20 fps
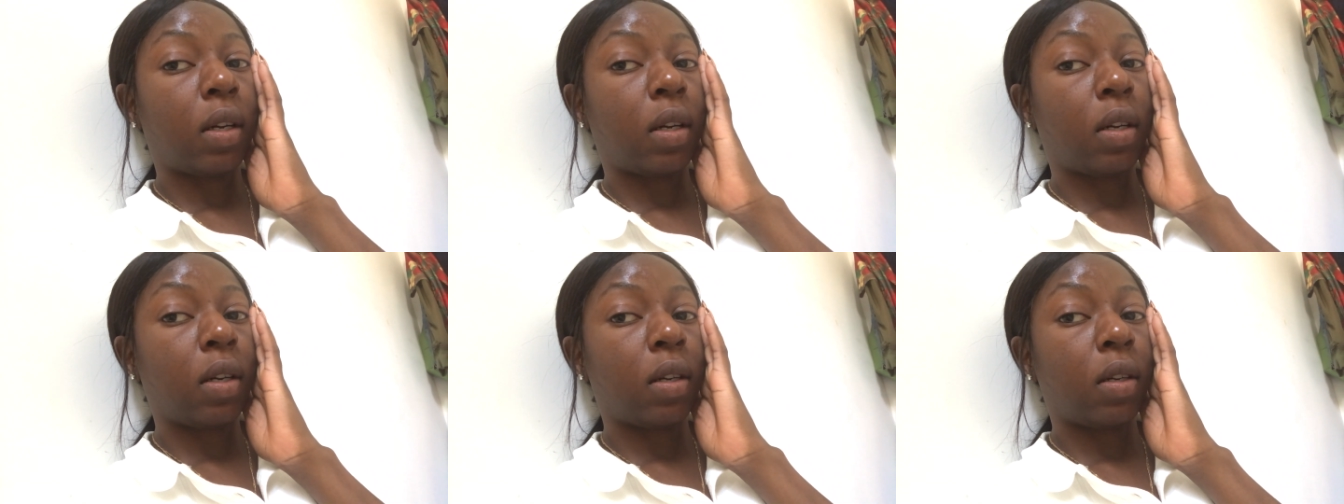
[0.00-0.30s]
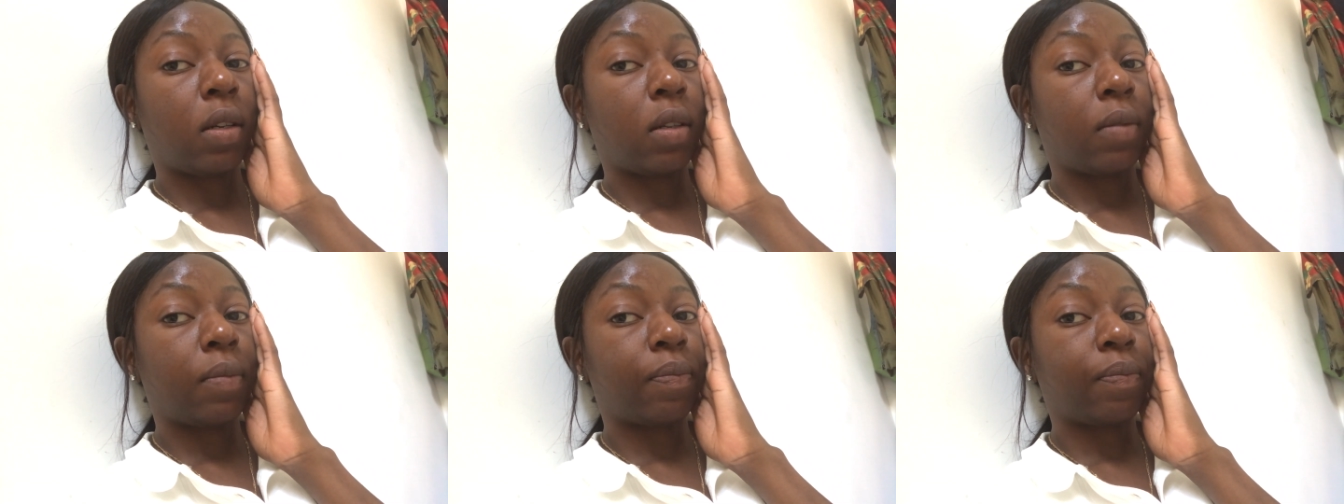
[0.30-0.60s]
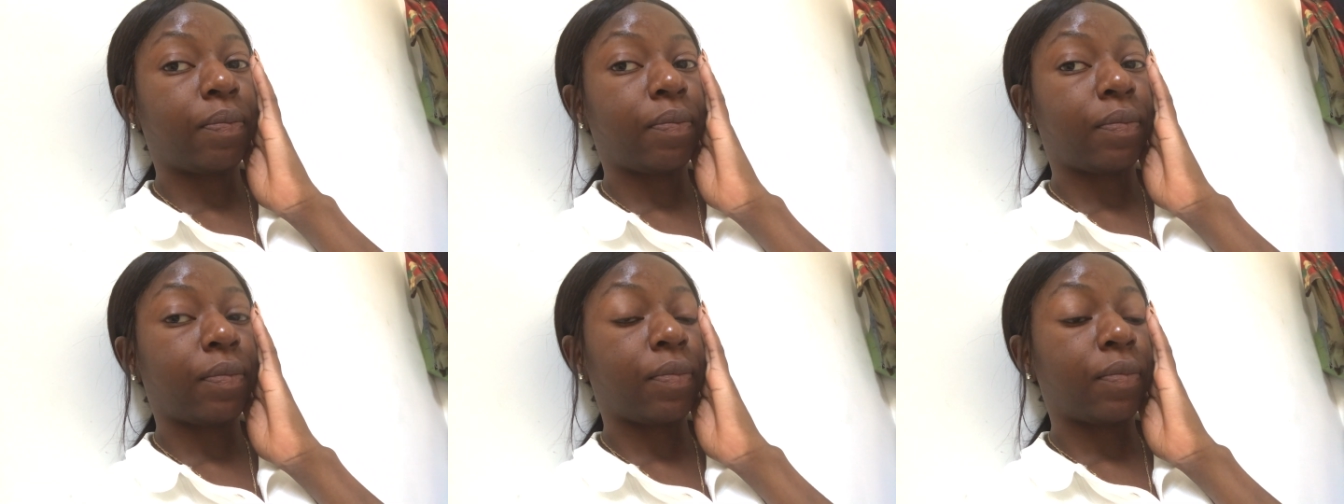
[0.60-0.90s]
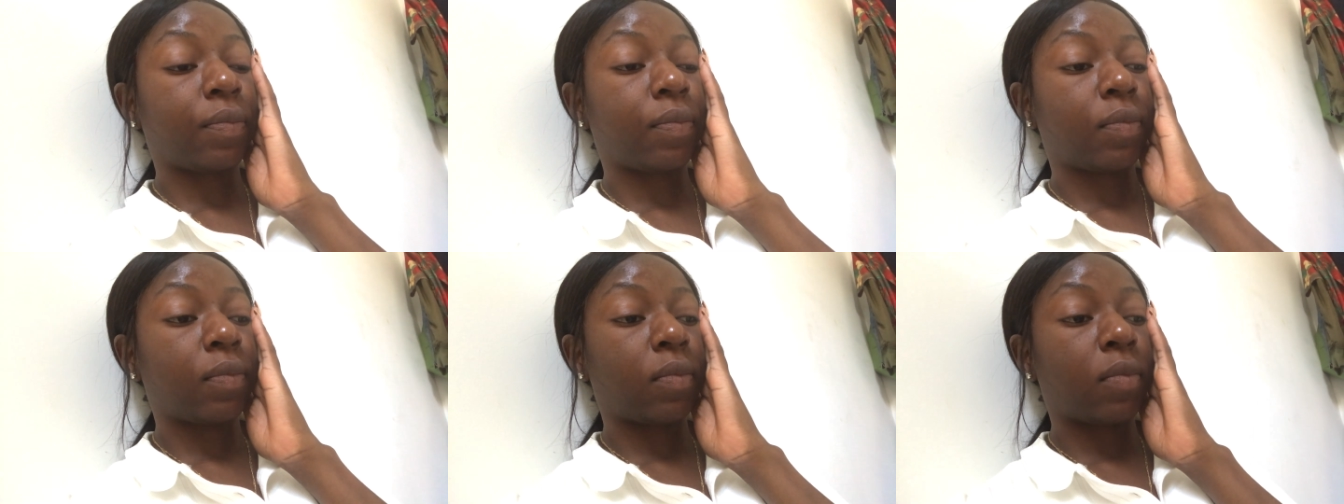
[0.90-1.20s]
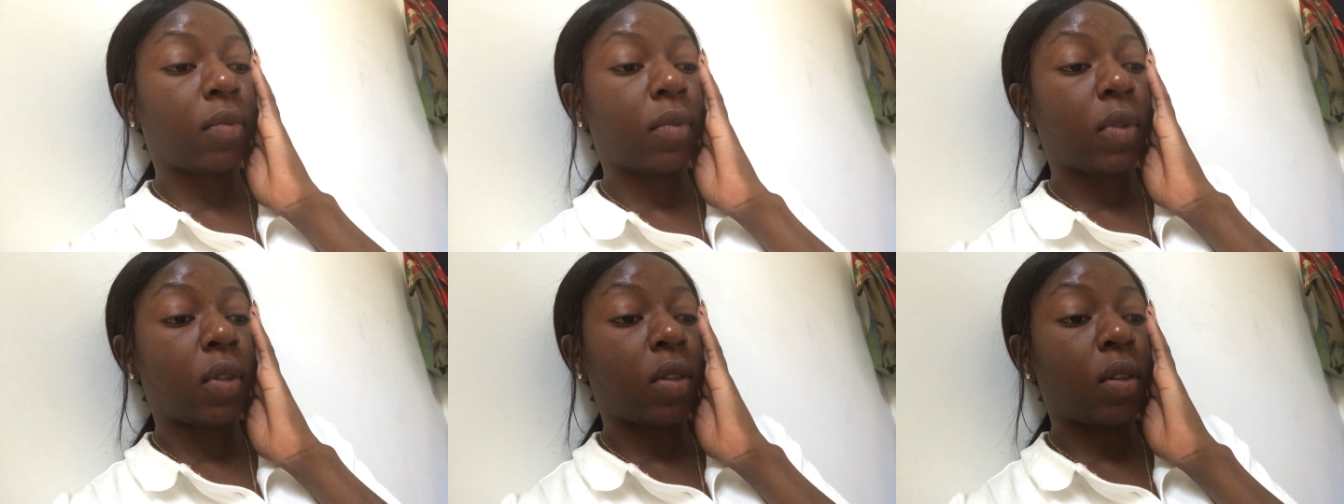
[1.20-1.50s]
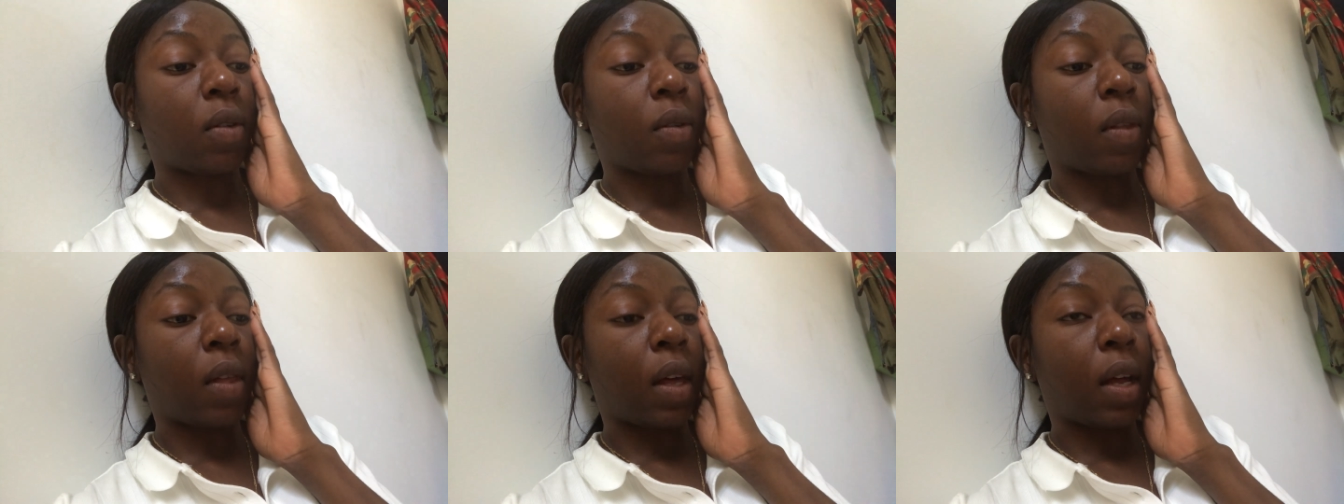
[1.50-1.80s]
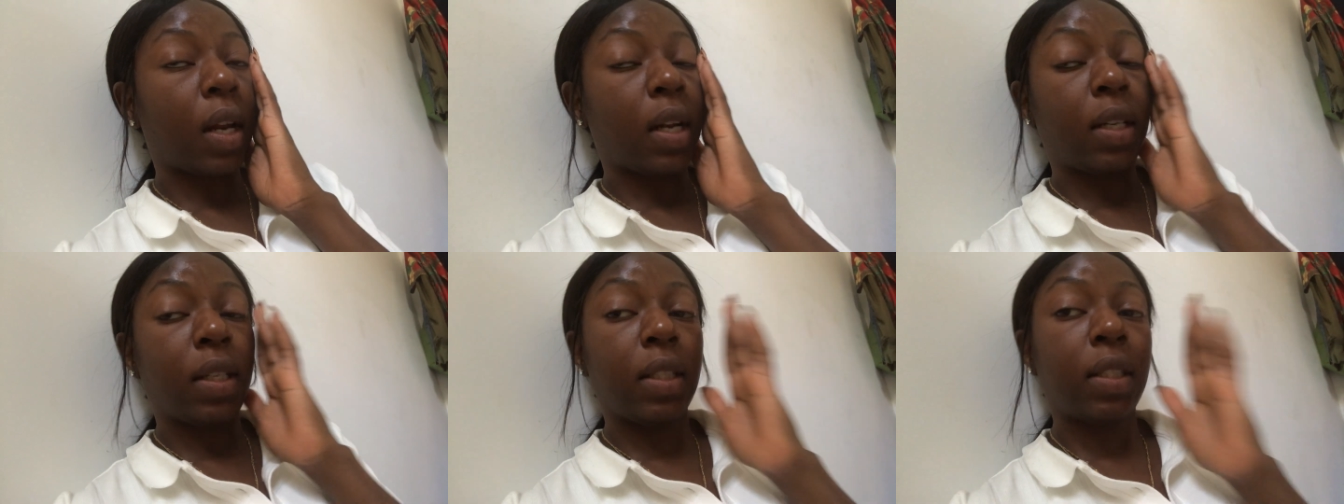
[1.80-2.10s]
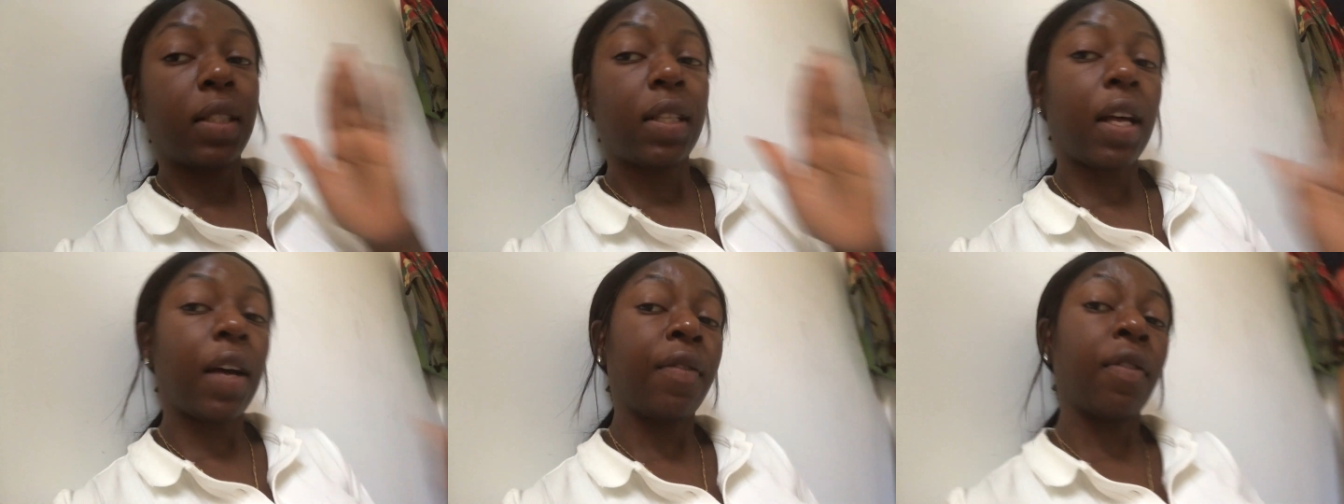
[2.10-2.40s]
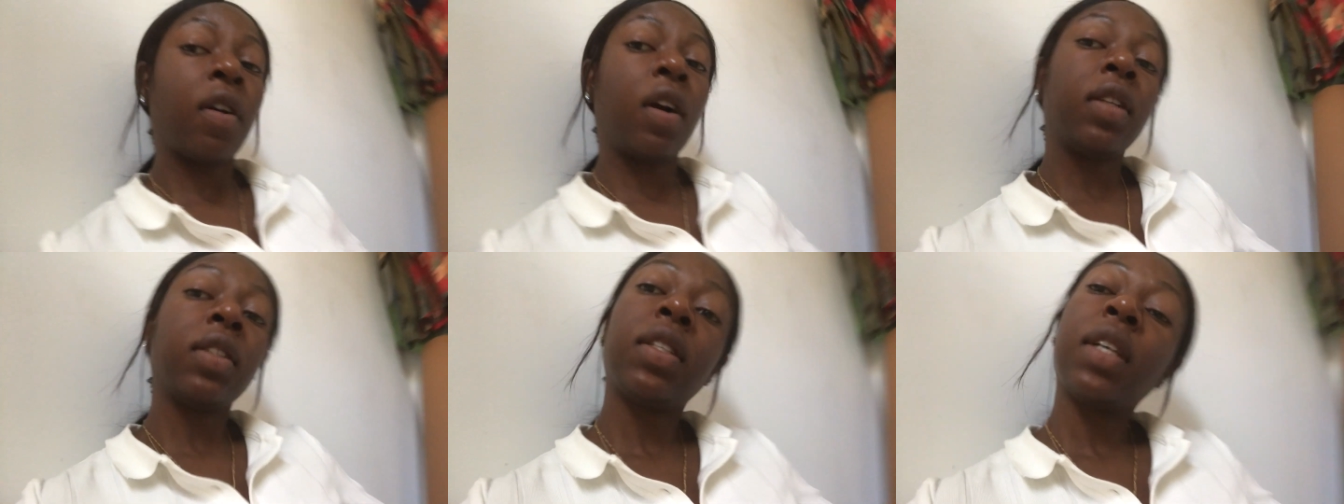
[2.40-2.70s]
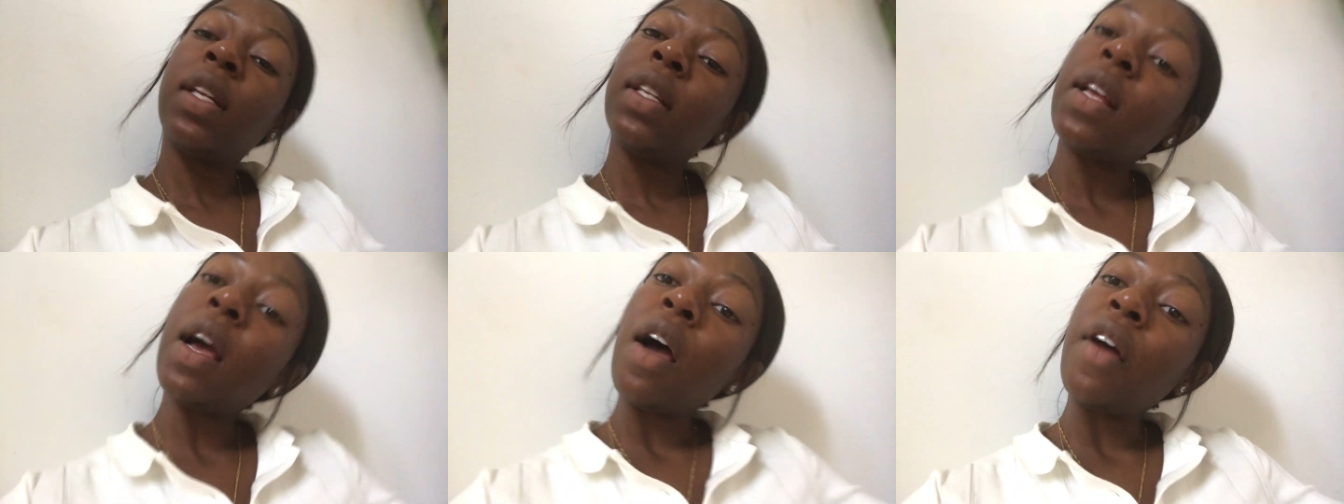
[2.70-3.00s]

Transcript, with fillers: um, so that at least I have content